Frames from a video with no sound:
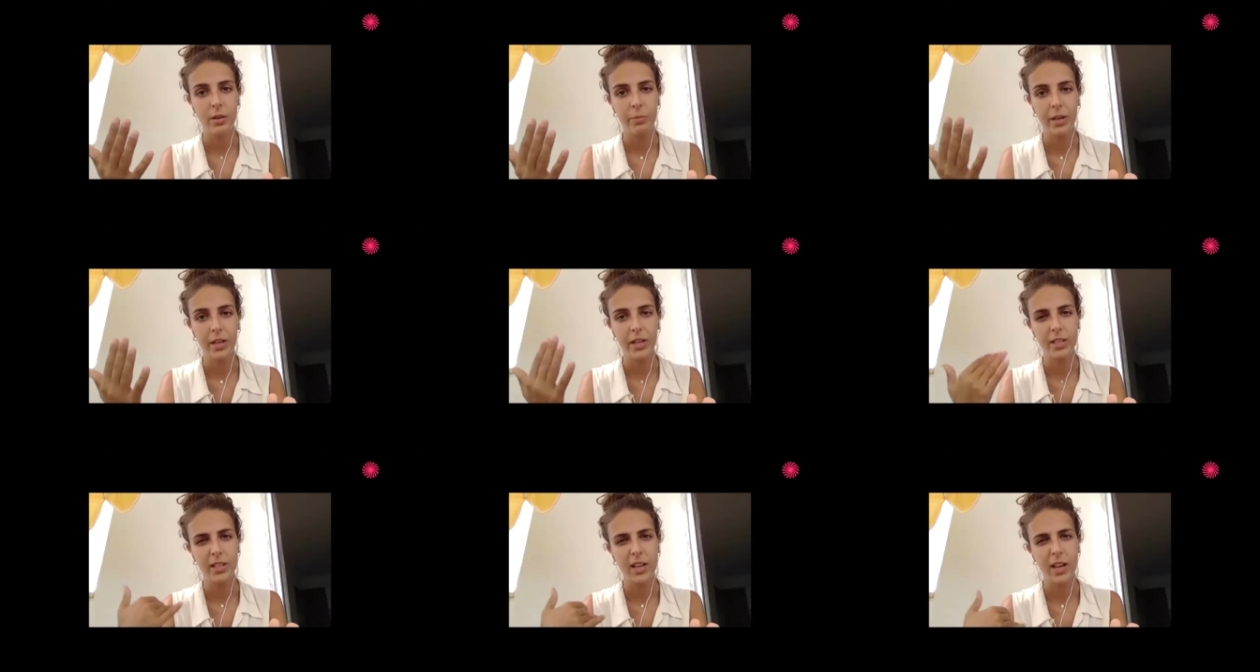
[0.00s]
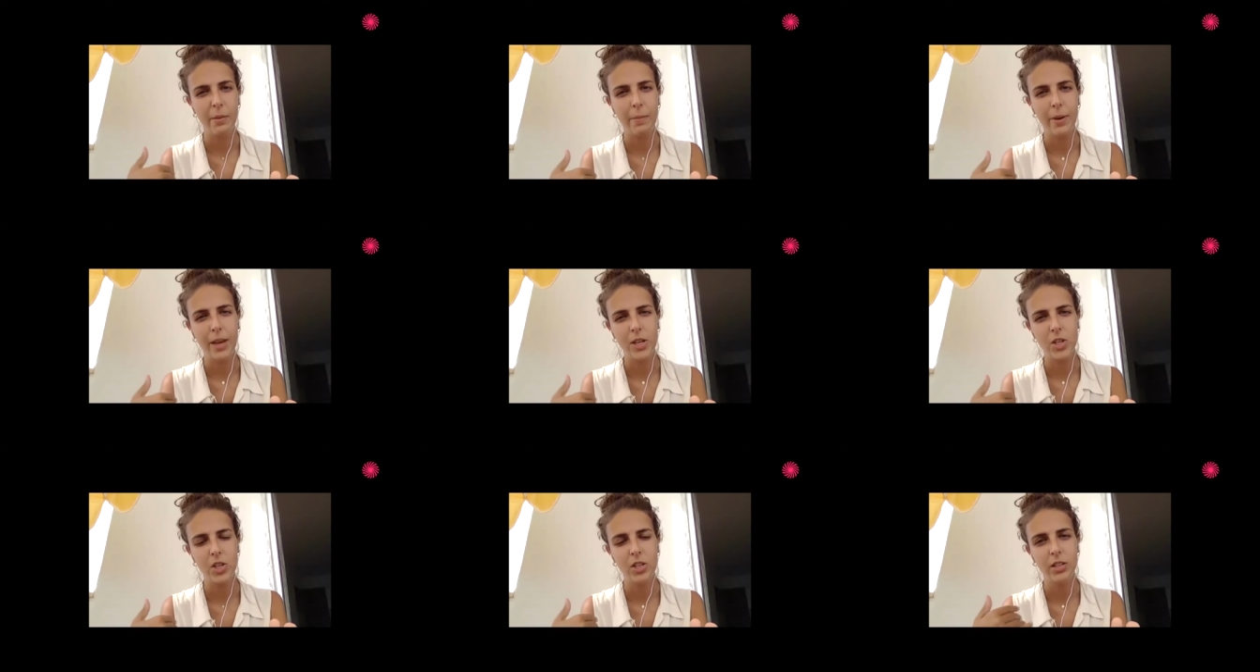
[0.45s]
because I
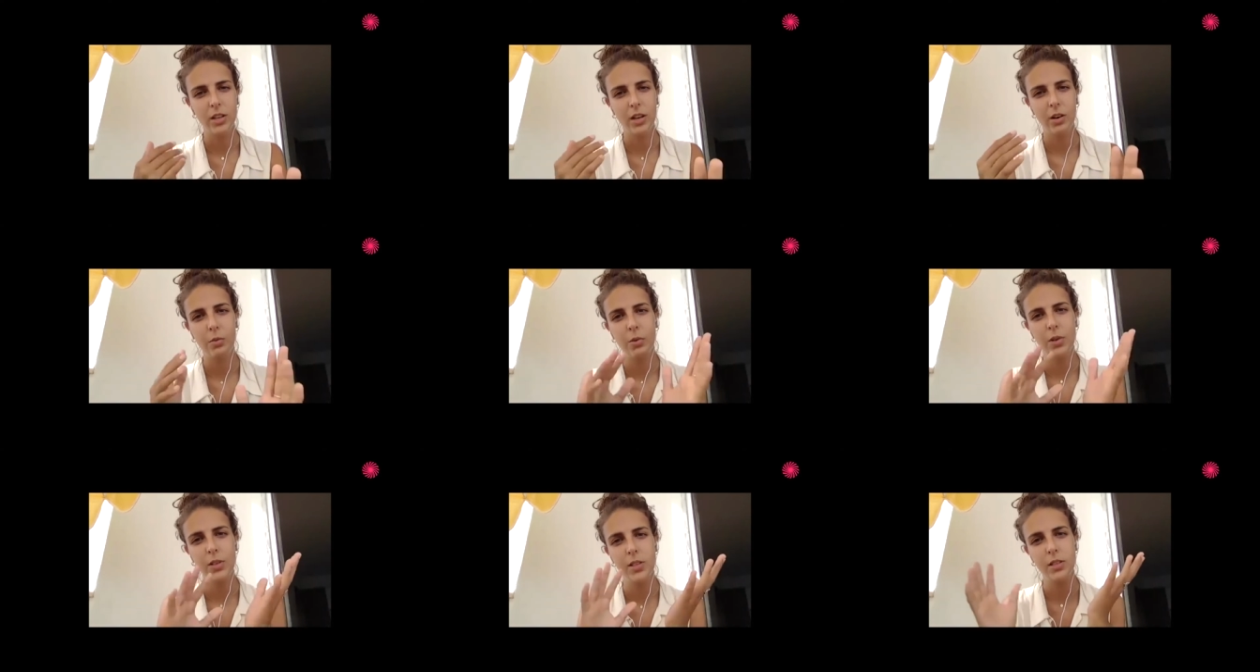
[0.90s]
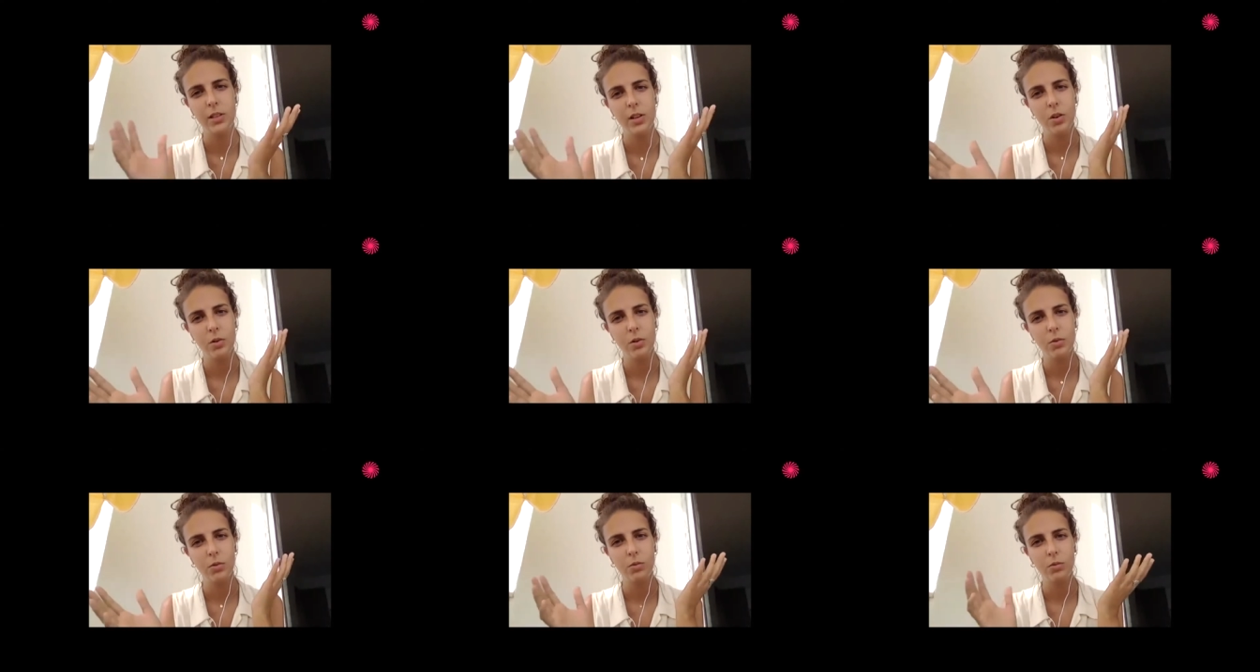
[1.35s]
imagine there was
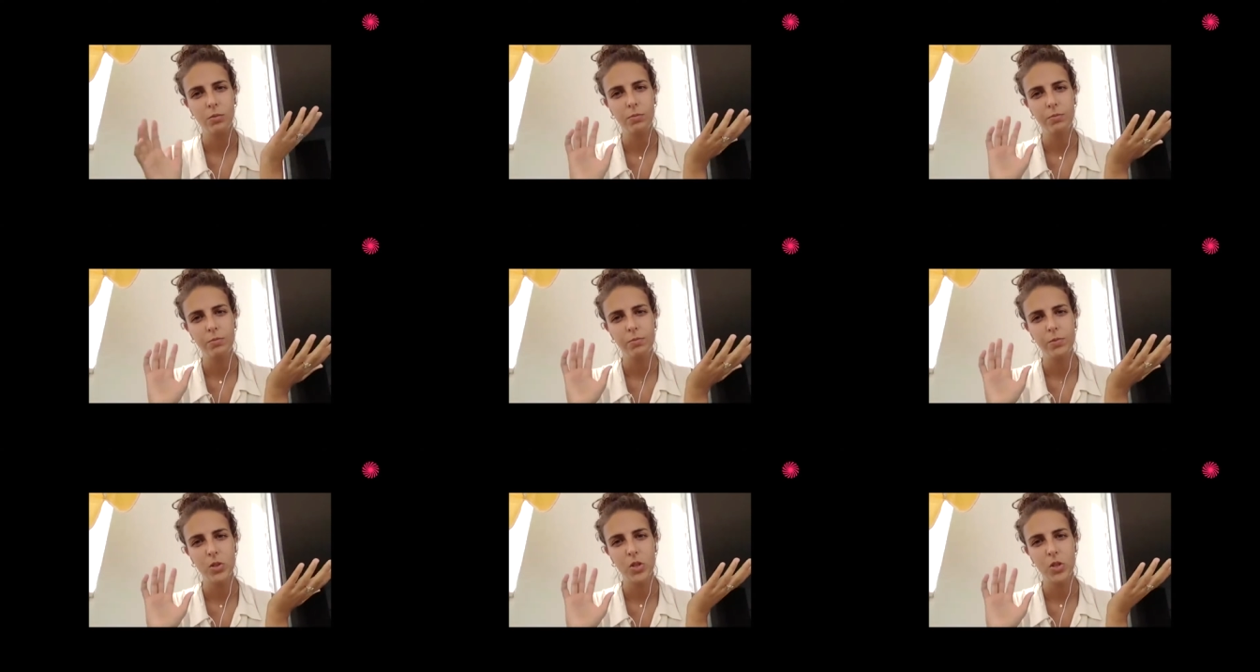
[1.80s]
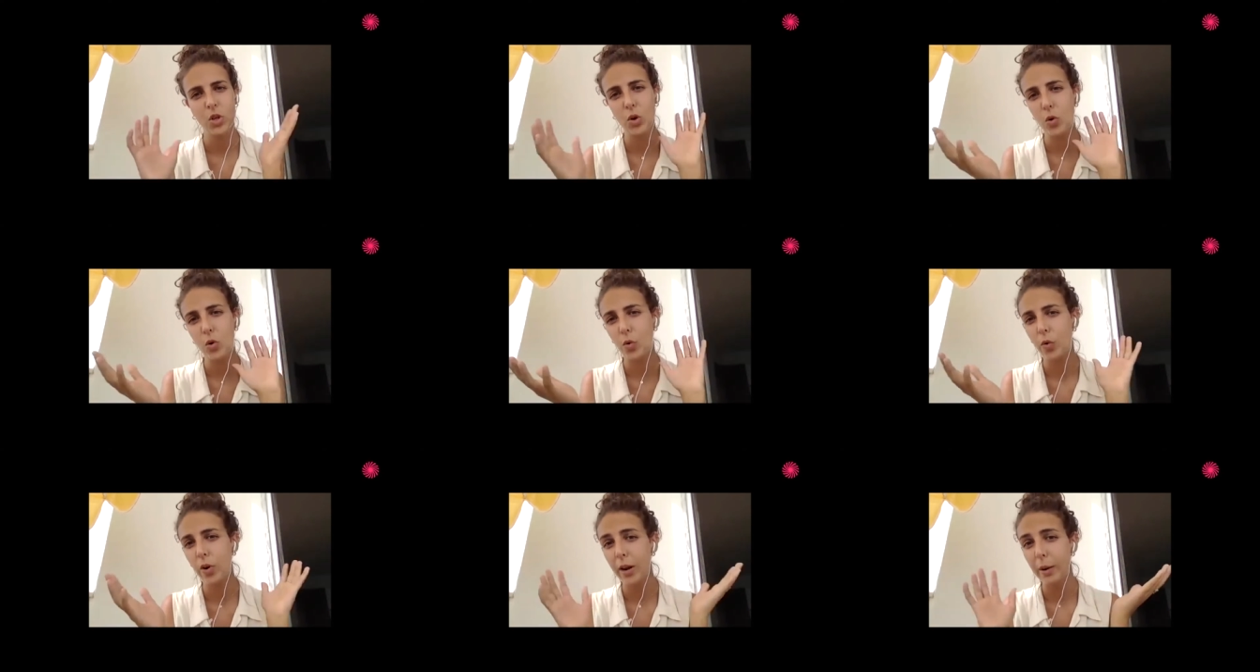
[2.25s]
no
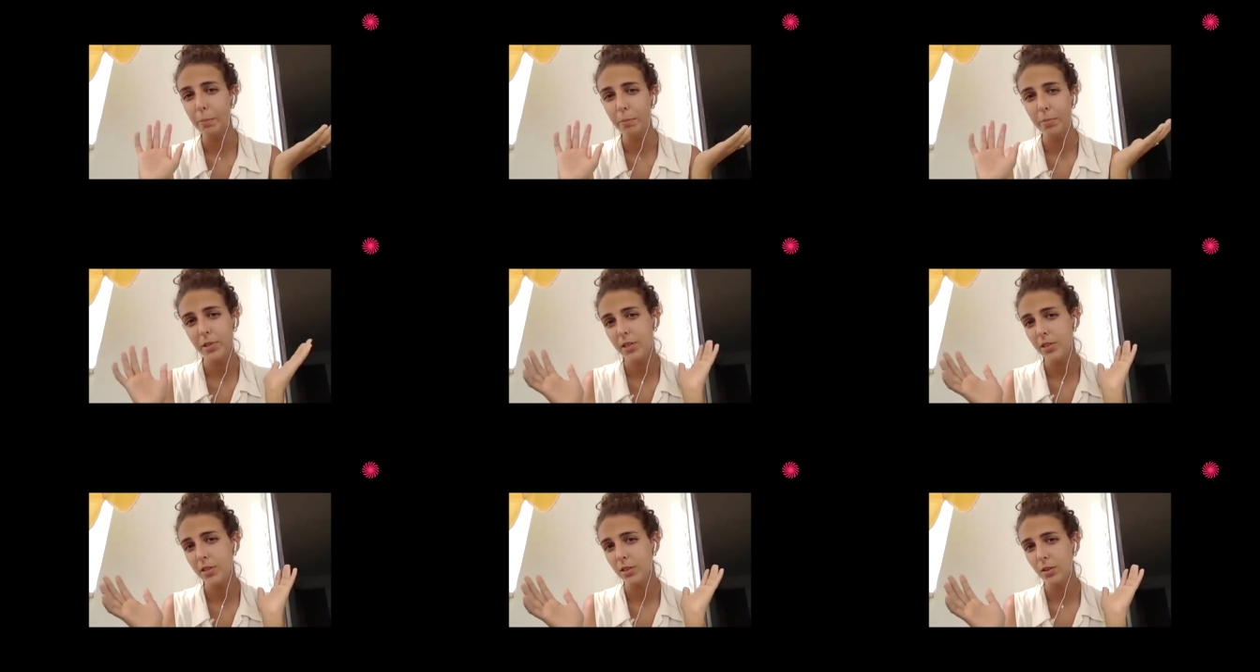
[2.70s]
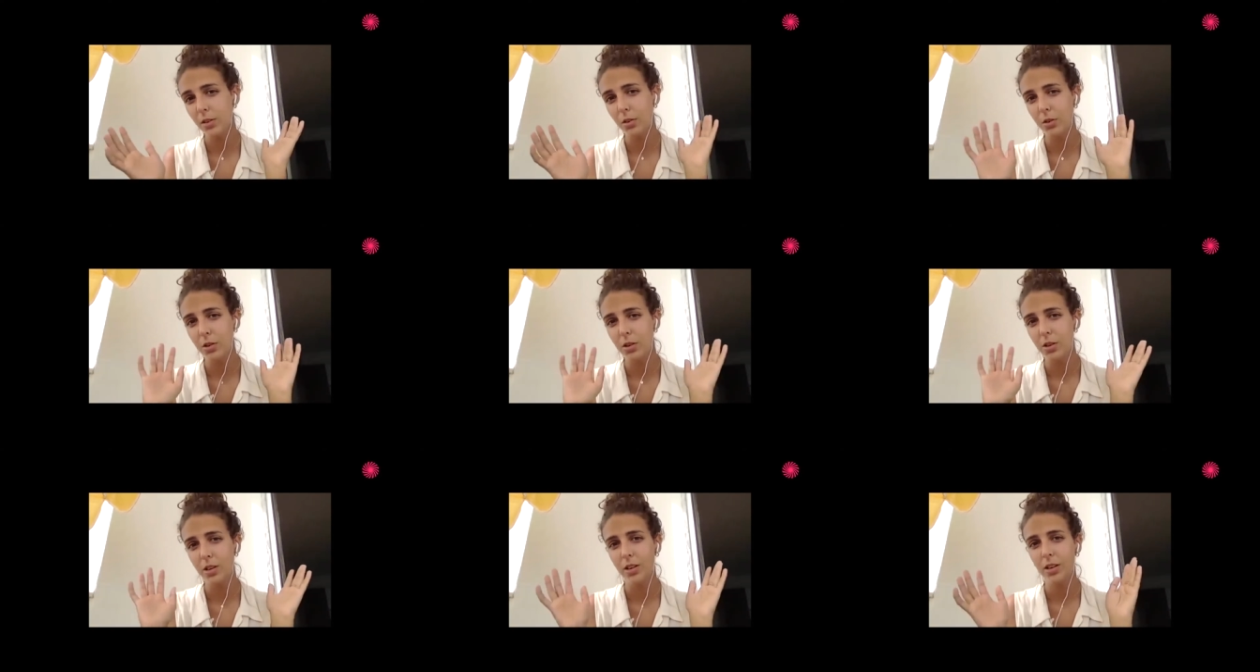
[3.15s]
script,
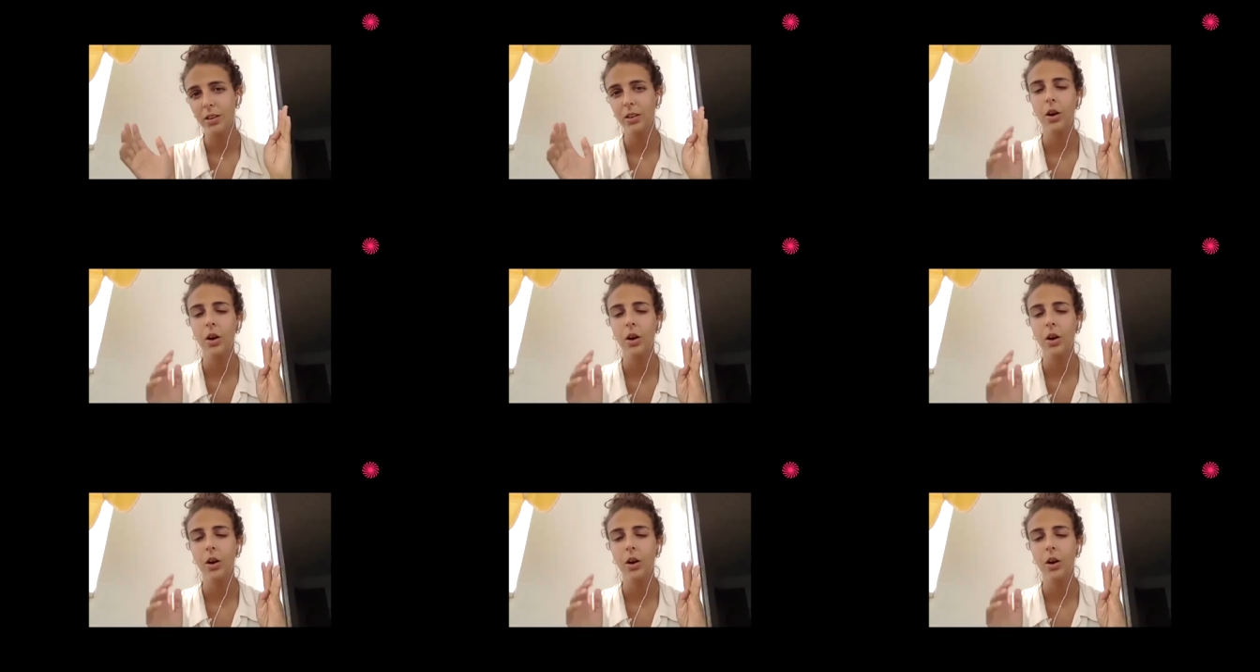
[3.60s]
or